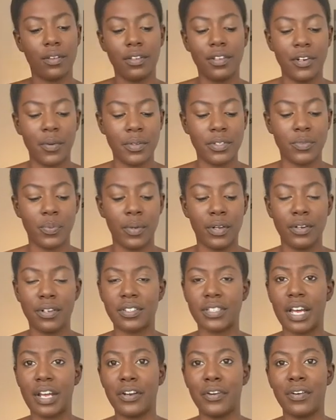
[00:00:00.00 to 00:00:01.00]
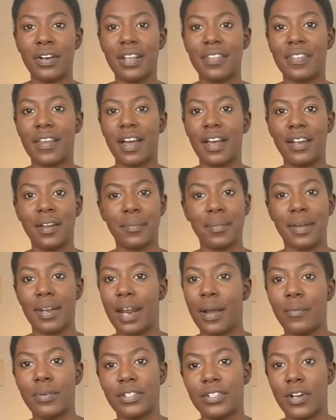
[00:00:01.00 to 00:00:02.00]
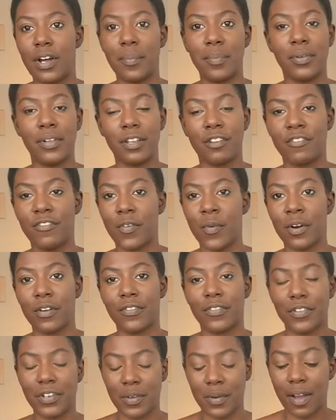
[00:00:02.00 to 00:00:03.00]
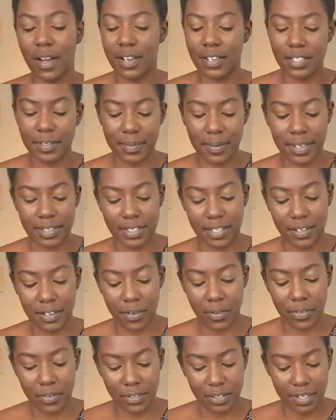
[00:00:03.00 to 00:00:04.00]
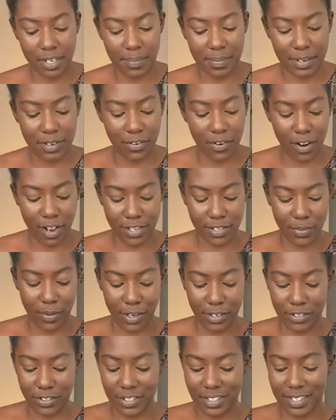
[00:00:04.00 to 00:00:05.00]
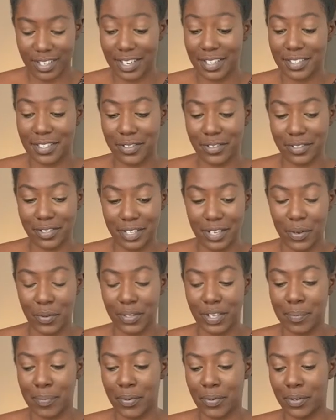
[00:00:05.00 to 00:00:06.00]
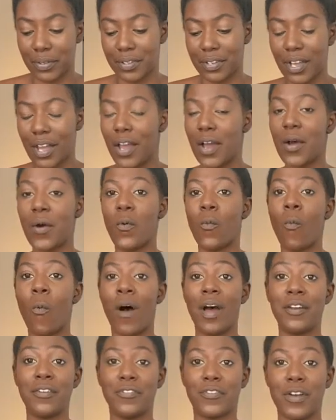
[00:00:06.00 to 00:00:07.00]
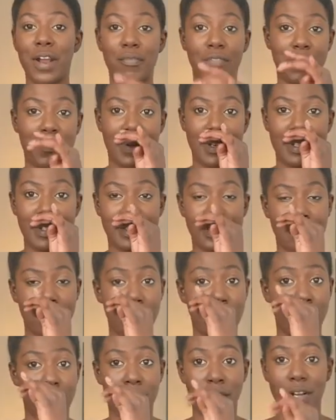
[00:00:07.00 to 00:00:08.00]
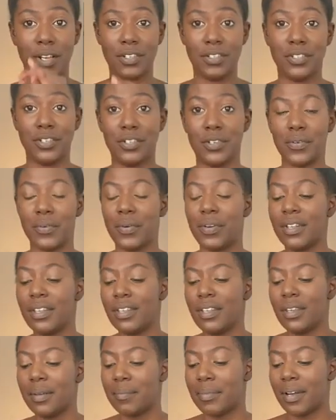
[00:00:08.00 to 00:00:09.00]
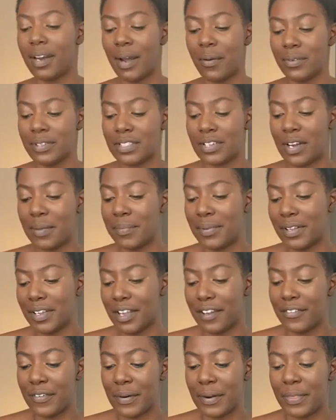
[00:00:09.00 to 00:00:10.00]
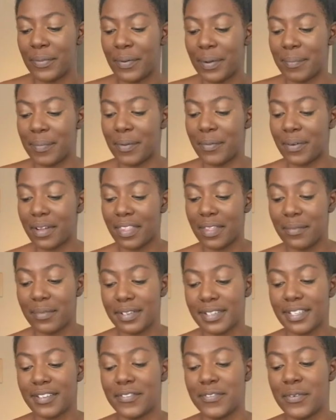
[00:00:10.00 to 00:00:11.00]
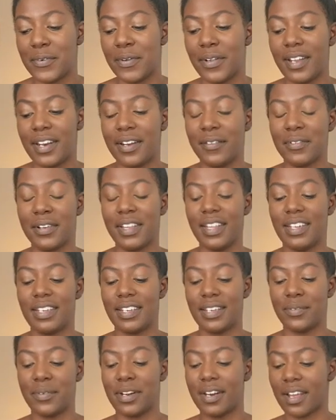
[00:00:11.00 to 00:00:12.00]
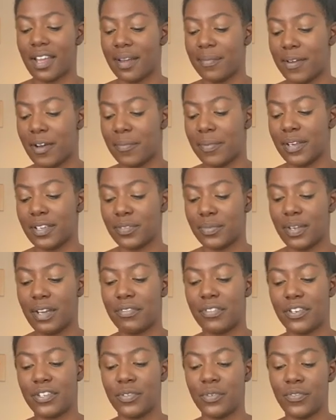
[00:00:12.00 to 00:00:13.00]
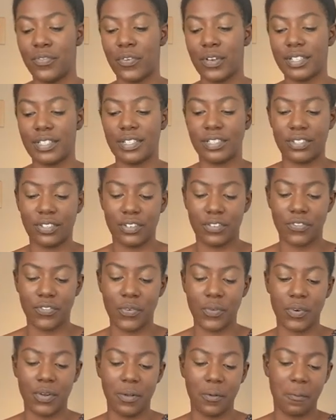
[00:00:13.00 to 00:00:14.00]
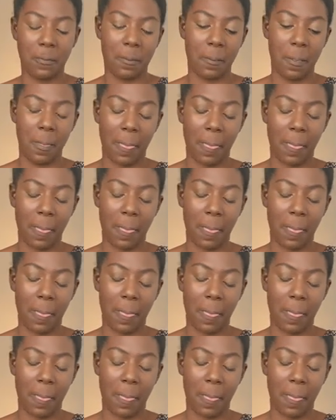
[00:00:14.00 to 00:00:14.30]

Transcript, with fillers: You know what's weird is underneath that, but I was not pulling four for you guys because I know there's going to be cross watchers, and I seriously only pulled one for everybody. Some people got two, but I was not pulling a fourth one. But one of them was the Fool, and it really did want to come out because we have the Two of Voices and the Fool.